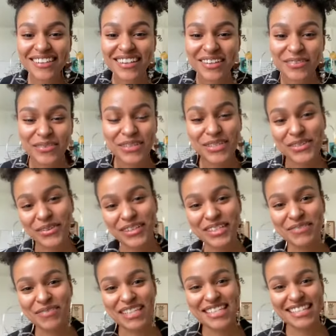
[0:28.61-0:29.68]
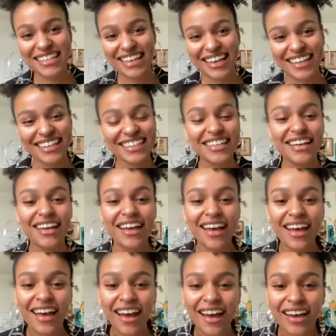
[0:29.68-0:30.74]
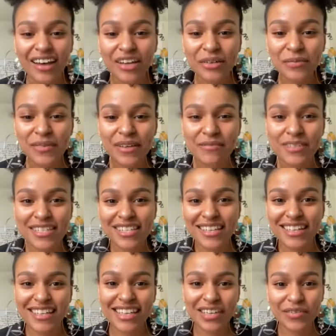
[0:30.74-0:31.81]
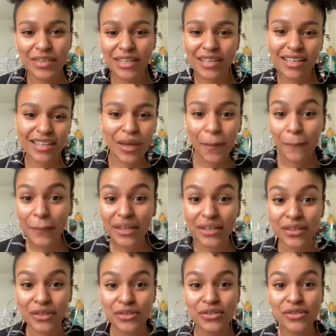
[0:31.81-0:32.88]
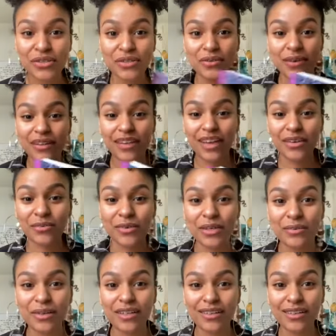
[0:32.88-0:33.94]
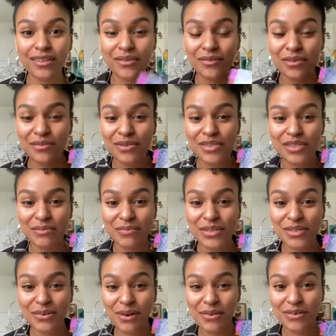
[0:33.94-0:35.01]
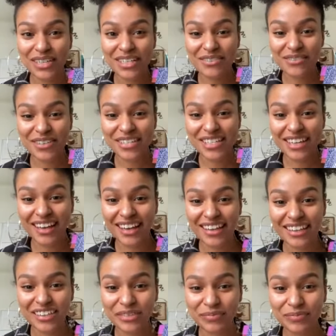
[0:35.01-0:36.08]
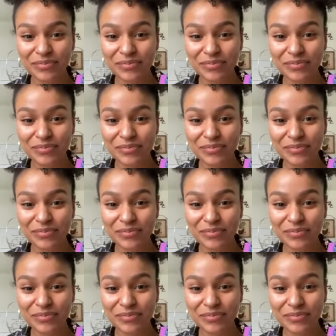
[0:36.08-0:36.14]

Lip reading: Thank you for joining me today. I'm just gonna give it a minute or two and then we will jump into our reading for today.